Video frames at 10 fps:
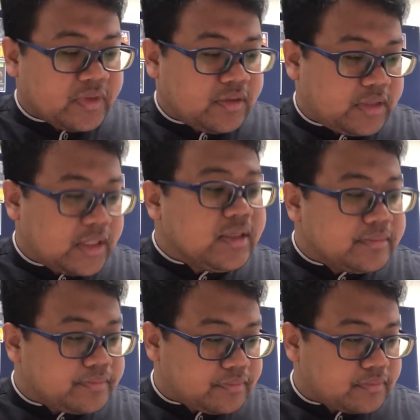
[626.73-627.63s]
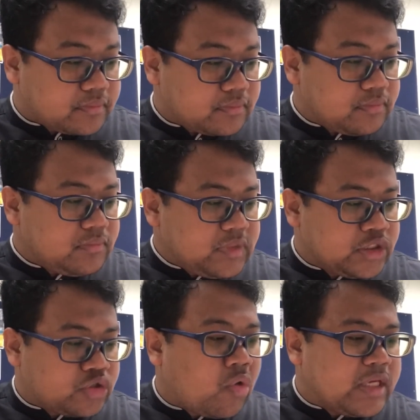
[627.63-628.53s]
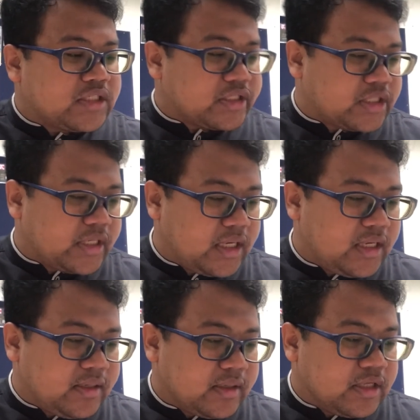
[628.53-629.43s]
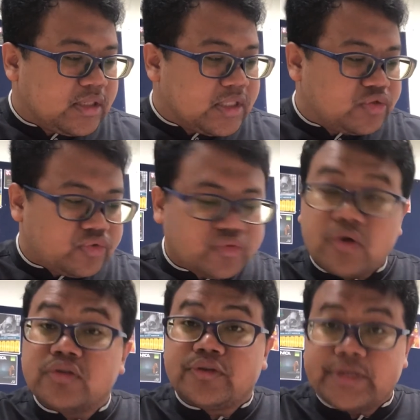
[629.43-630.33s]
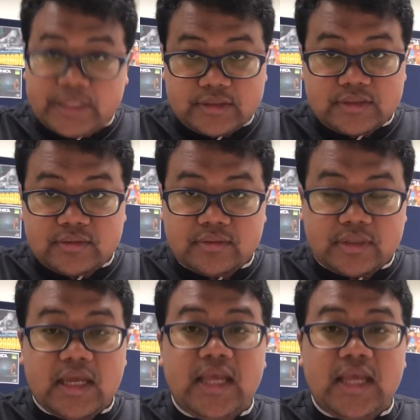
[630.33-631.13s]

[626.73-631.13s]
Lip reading: Okay, so in section A, two consonant. Okay,